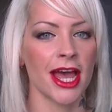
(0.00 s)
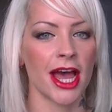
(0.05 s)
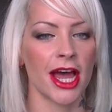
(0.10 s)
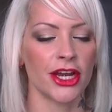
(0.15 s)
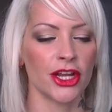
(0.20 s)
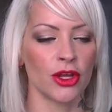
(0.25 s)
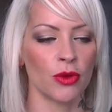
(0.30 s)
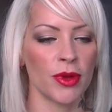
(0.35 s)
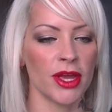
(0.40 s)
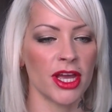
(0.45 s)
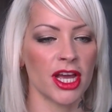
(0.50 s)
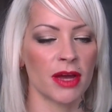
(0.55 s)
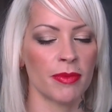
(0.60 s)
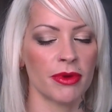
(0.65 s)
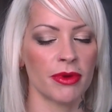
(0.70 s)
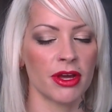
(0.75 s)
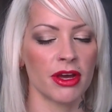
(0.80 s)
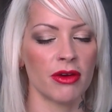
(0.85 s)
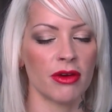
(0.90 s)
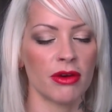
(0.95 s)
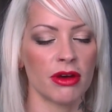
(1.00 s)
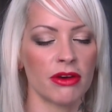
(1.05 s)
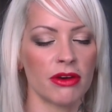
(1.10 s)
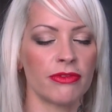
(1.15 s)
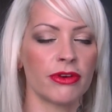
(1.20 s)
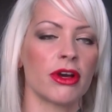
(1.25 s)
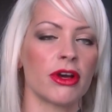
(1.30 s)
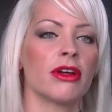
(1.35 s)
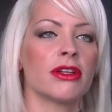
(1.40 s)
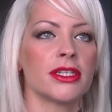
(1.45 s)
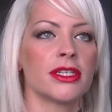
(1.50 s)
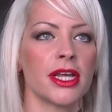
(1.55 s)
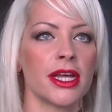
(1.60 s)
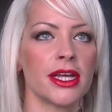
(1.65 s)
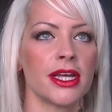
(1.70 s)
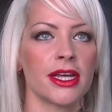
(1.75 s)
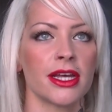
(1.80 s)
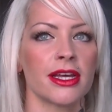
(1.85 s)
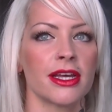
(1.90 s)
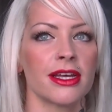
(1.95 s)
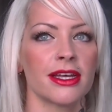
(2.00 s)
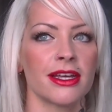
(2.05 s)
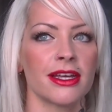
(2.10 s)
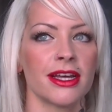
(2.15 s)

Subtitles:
and you'll wake up and go, oh, for God's sake,